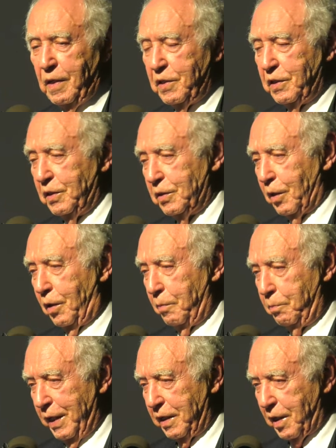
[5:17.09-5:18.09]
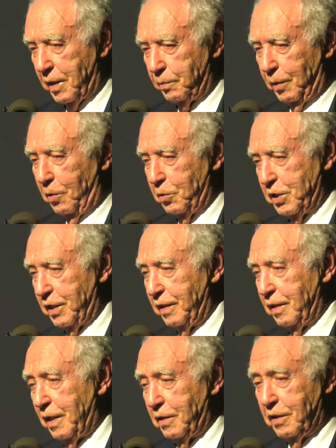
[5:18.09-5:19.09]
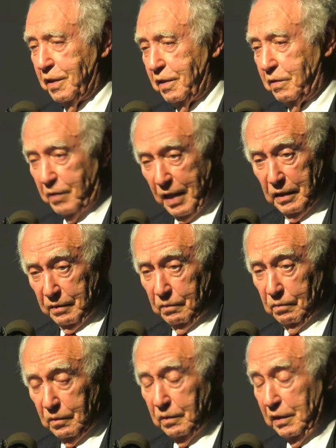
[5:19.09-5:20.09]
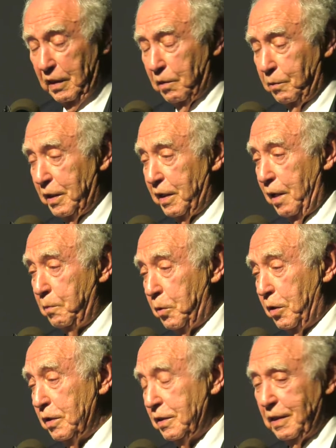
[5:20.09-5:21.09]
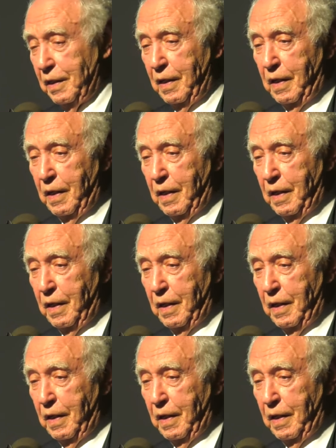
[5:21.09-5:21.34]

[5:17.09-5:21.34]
She saw a big explosion occur right near where I was.